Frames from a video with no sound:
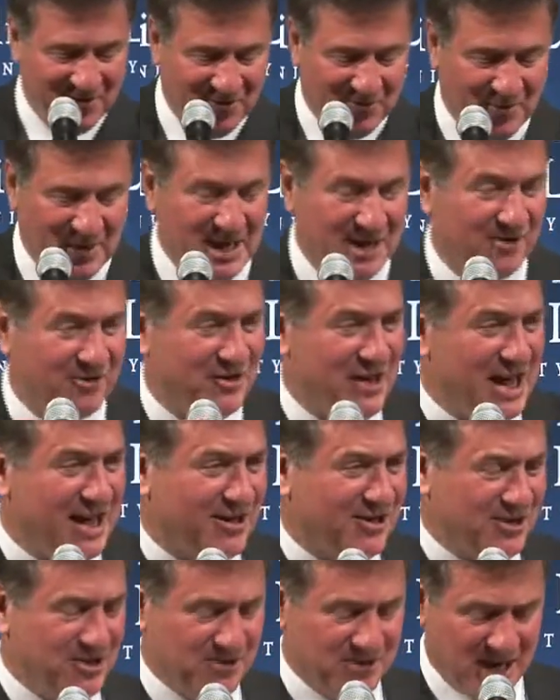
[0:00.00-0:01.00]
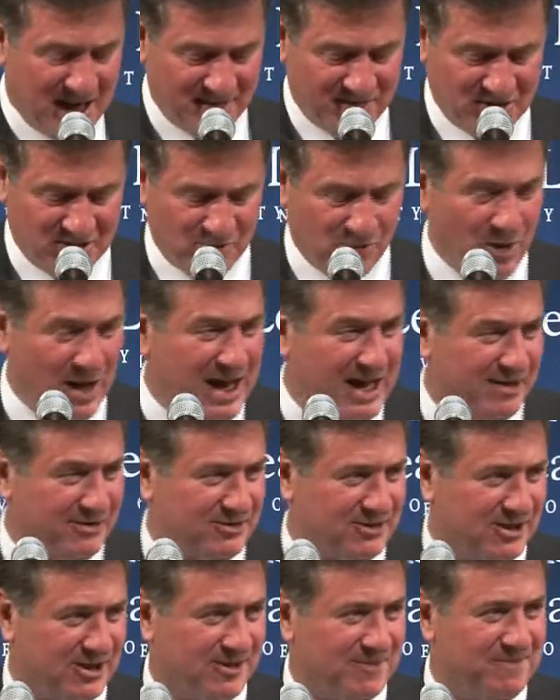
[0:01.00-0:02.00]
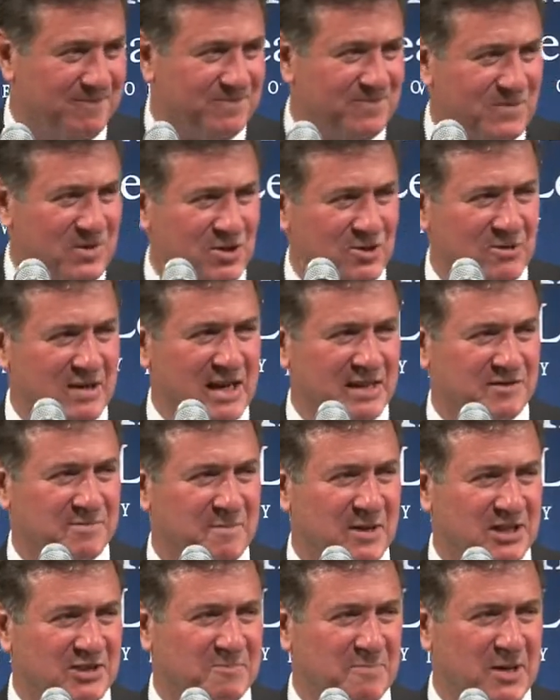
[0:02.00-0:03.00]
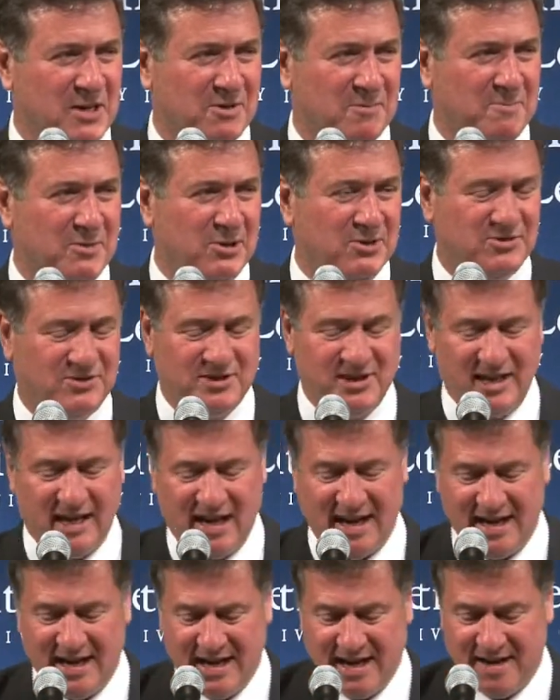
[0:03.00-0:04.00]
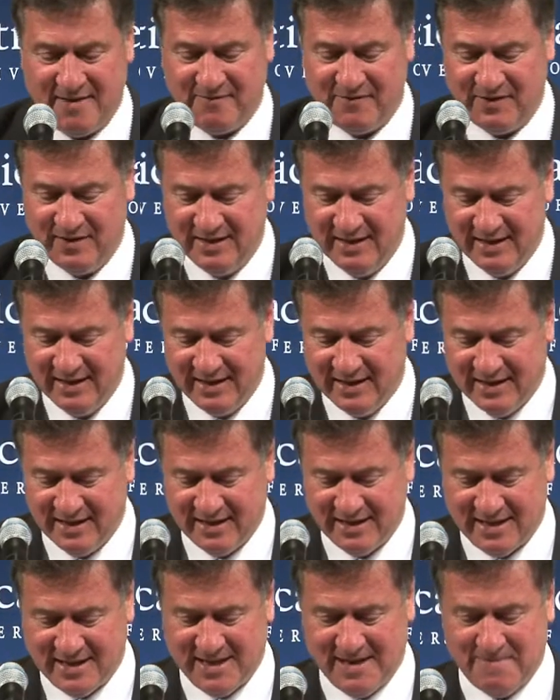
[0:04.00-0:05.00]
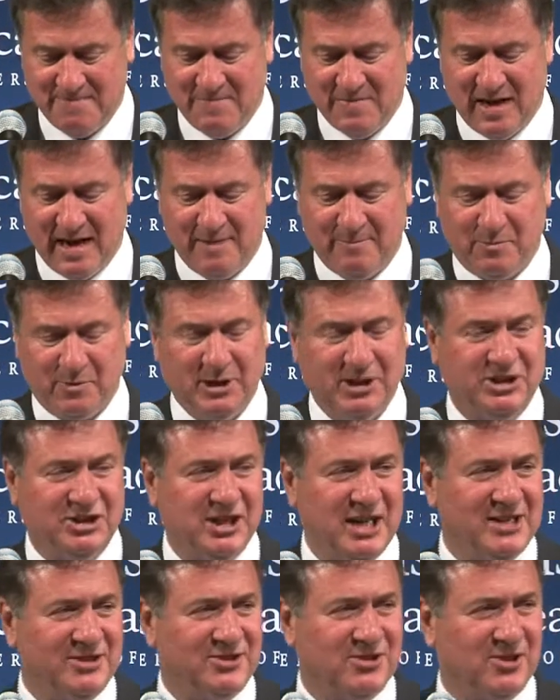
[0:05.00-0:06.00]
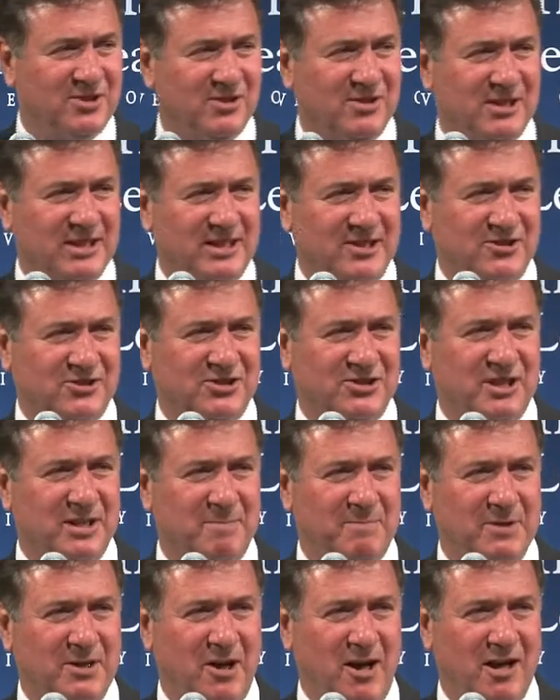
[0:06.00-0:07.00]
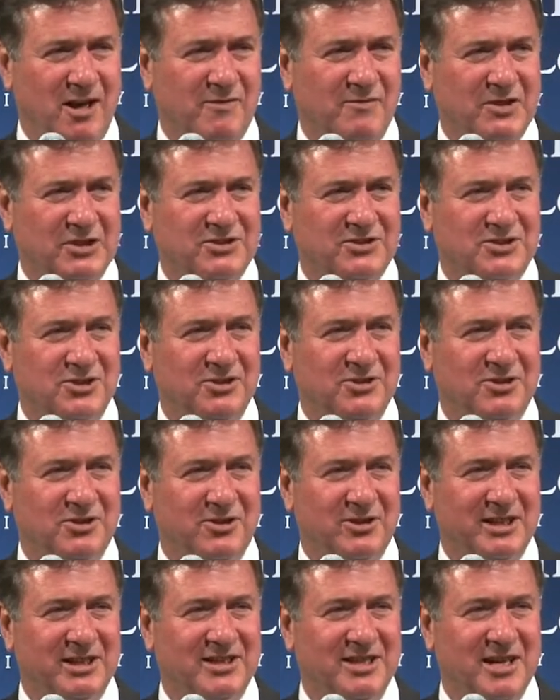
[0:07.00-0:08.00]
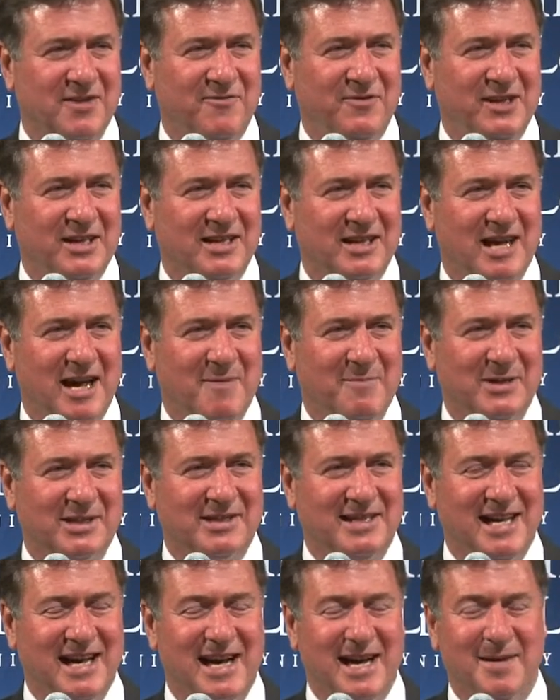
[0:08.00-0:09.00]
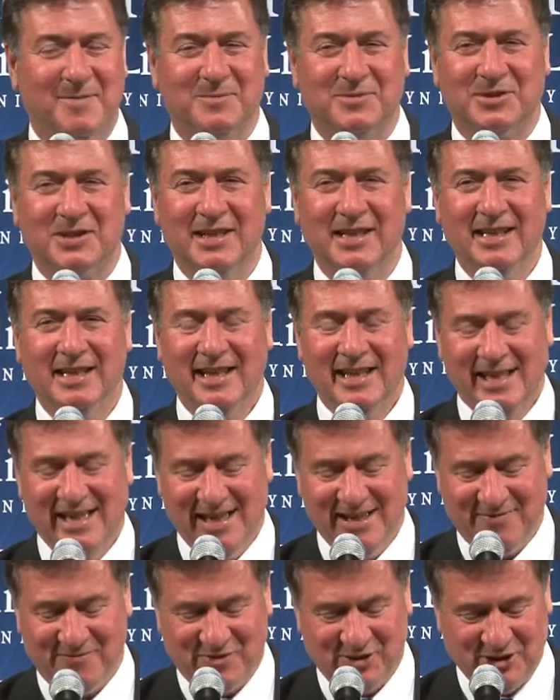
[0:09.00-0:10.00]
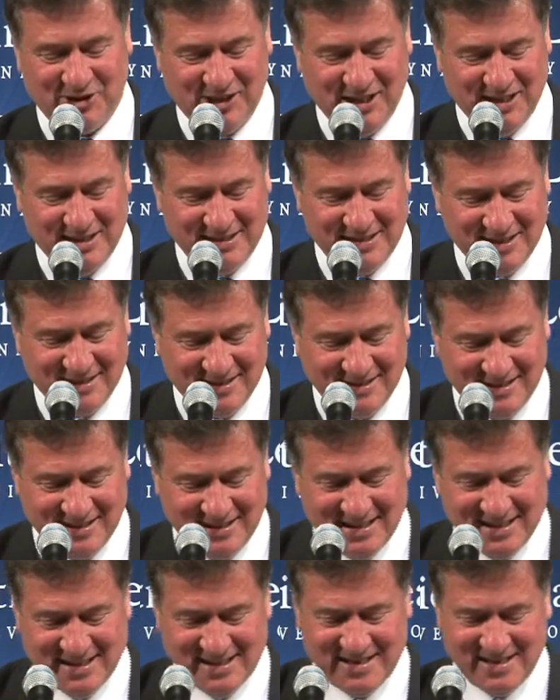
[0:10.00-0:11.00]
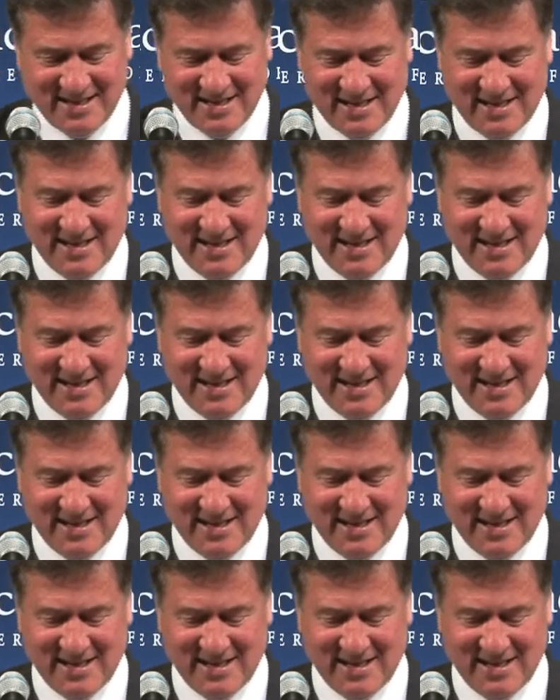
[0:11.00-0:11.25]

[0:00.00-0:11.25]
Well, thank you, Governor Wilder, who has much better boots than I have. I appreciate your leadership, and all of us do during tough economic times in Virginia. And